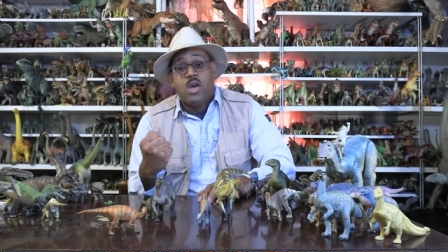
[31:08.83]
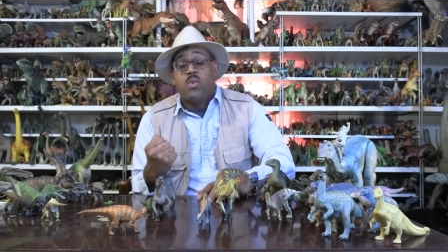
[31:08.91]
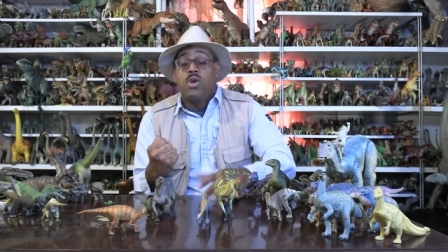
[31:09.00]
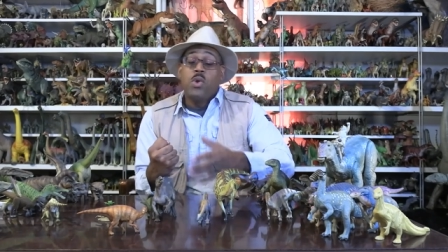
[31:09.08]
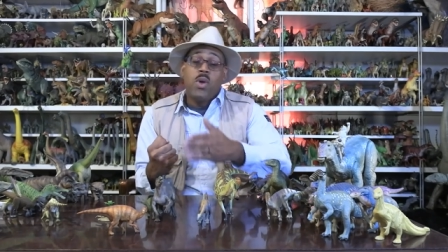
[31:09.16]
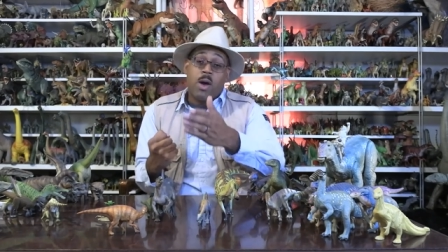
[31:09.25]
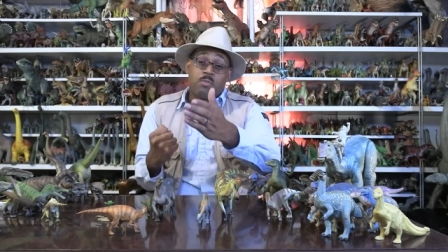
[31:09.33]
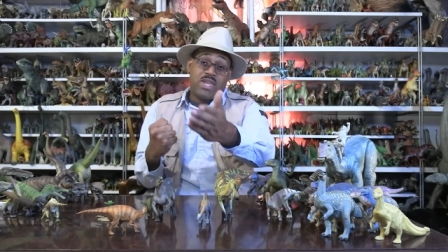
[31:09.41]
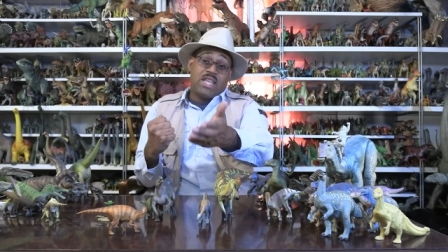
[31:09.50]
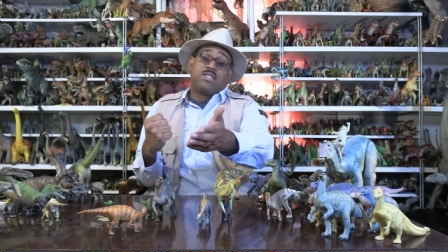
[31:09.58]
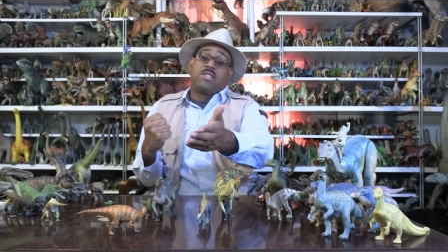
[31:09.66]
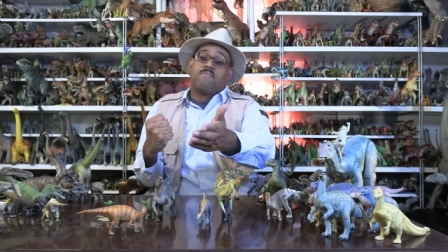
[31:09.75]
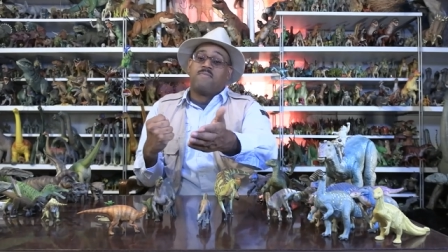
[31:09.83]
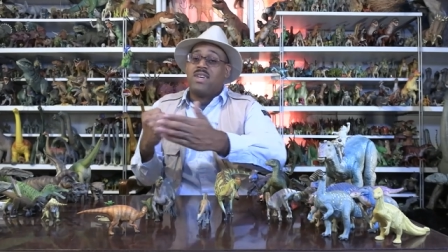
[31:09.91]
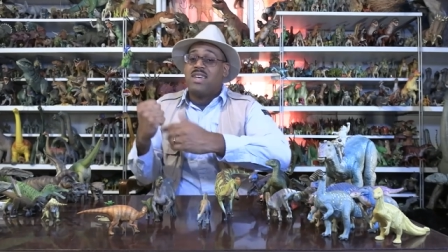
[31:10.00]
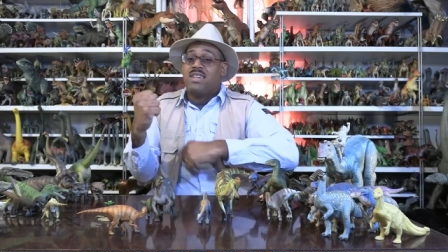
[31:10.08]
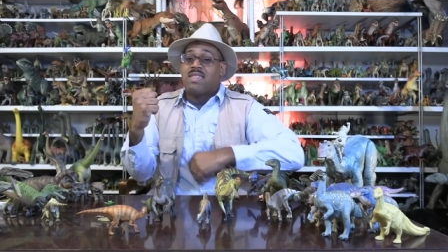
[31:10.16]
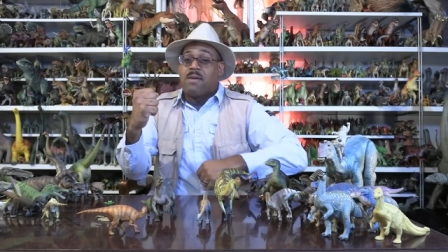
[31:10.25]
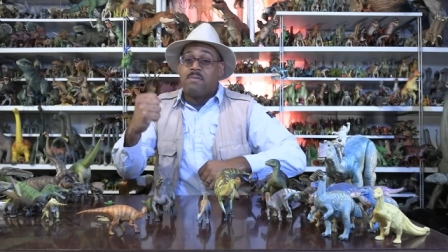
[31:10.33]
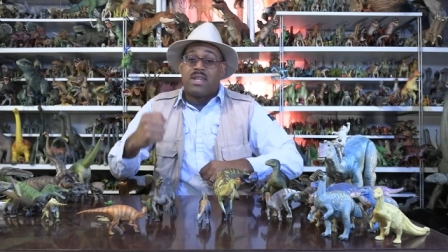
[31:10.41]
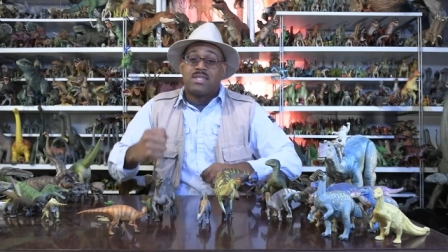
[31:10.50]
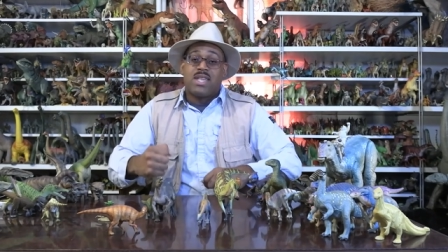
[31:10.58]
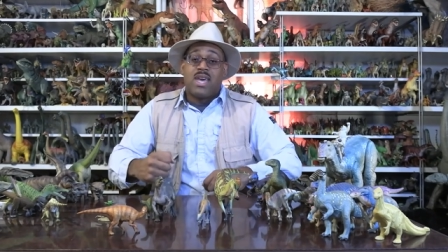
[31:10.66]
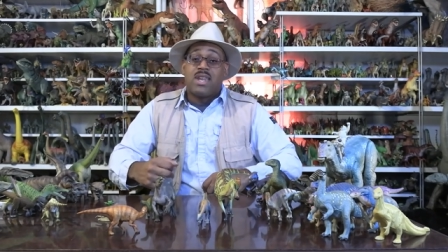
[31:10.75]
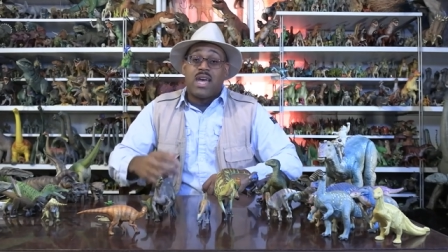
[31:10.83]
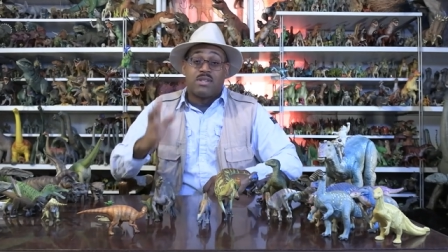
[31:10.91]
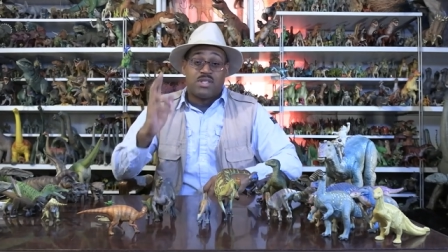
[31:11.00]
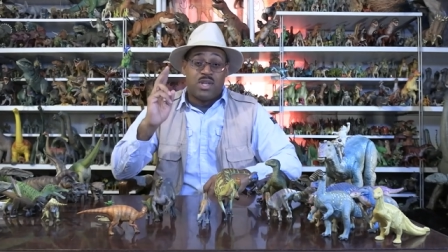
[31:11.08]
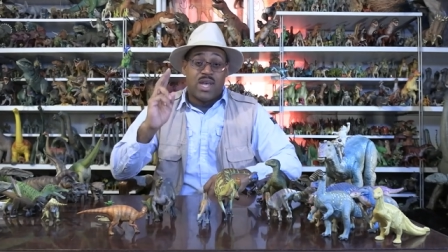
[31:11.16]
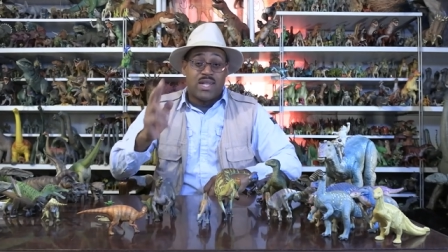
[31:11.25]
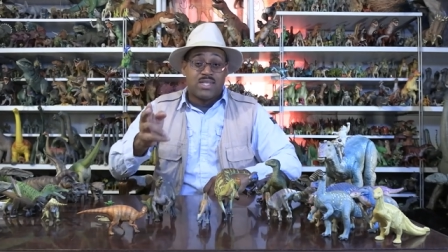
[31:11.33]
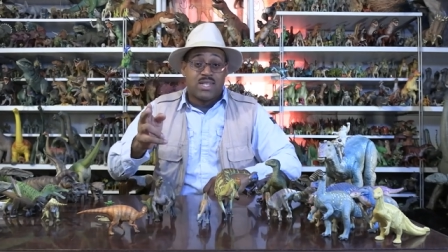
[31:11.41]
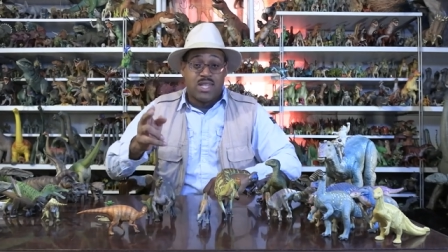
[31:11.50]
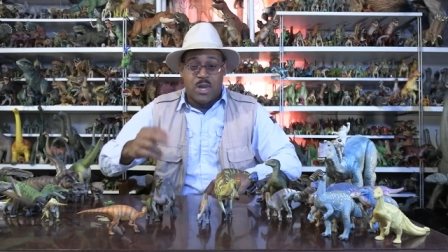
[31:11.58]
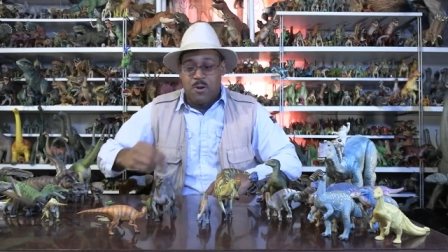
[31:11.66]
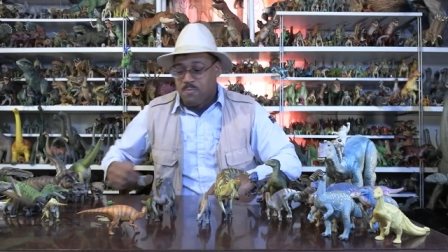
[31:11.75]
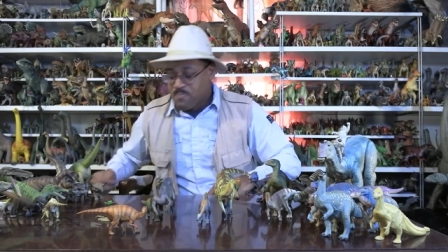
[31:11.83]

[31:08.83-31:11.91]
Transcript: Will you help teach them? That being said, I'll see you guys later.